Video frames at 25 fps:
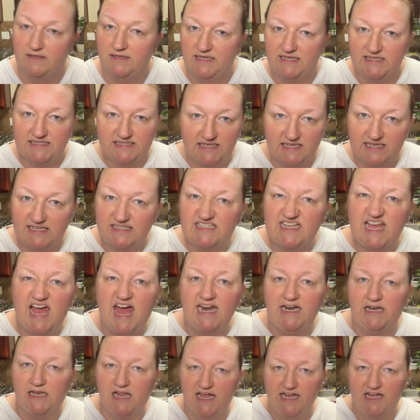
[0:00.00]
It's
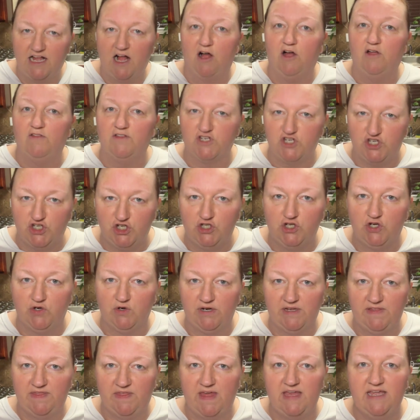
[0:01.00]
kind of like all the
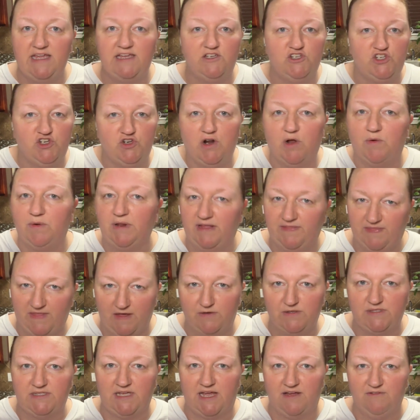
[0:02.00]
sugary things. You don't eat
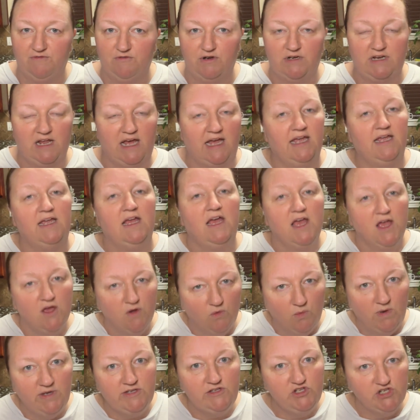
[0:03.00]
those every day.
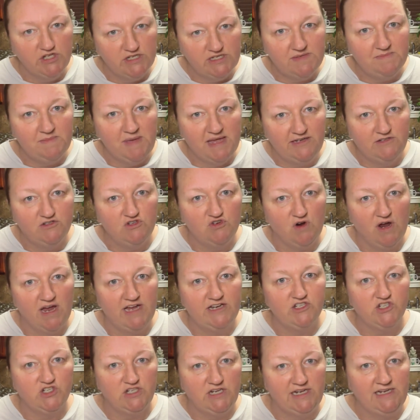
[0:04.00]
We just make
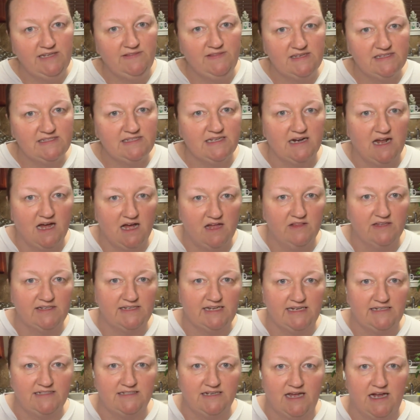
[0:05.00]
trash and eat this at
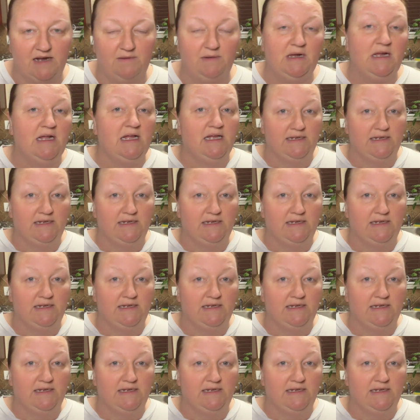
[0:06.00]
holiday time.